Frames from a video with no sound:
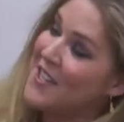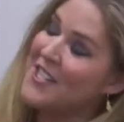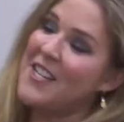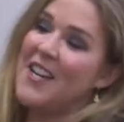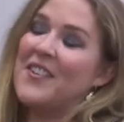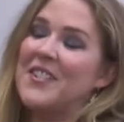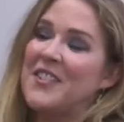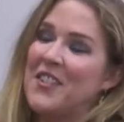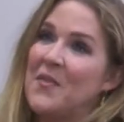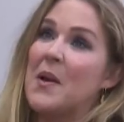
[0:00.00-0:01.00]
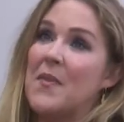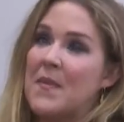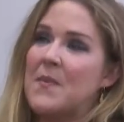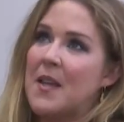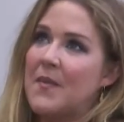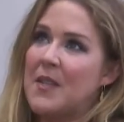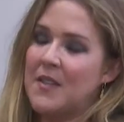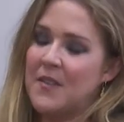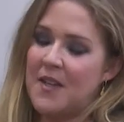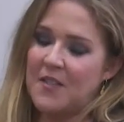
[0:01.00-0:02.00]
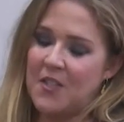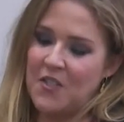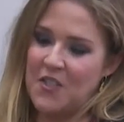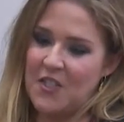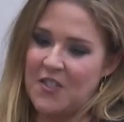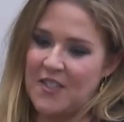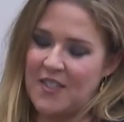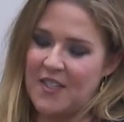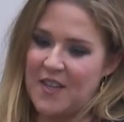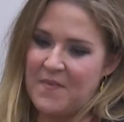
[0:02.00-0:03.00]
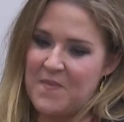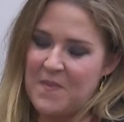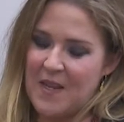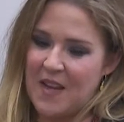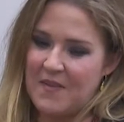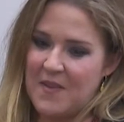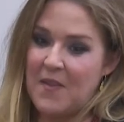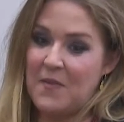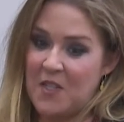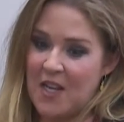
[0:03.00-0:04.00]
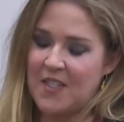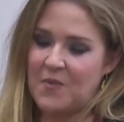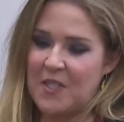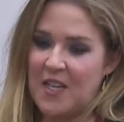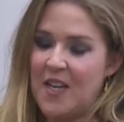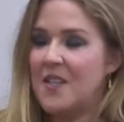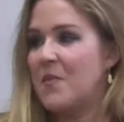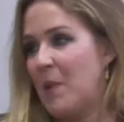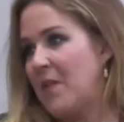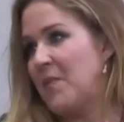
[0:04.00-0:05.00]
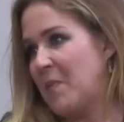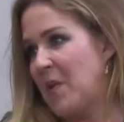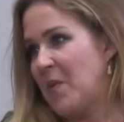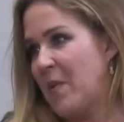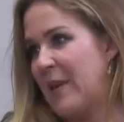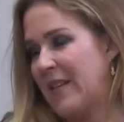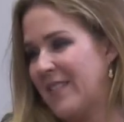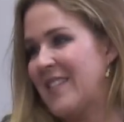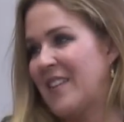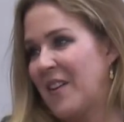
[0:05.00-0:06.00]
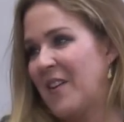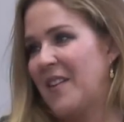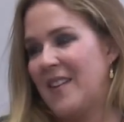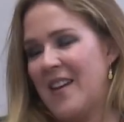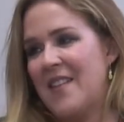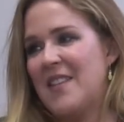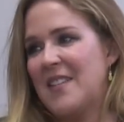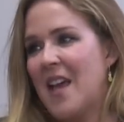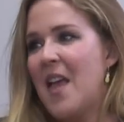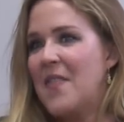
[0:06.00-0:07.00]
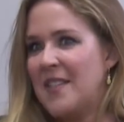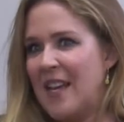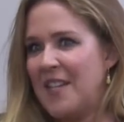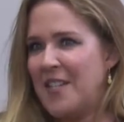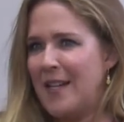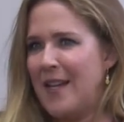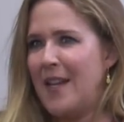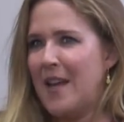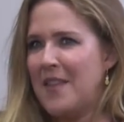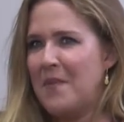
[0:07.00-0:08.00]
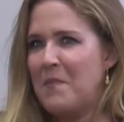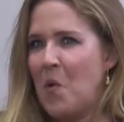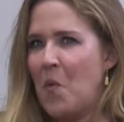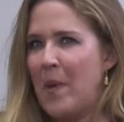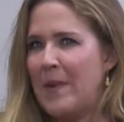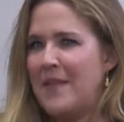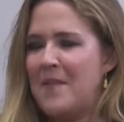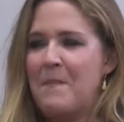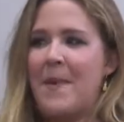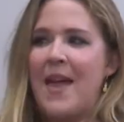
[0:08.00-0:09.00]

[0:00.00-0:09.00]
last year the 2 students who've just returned are both women. So there's actually, I think, more women than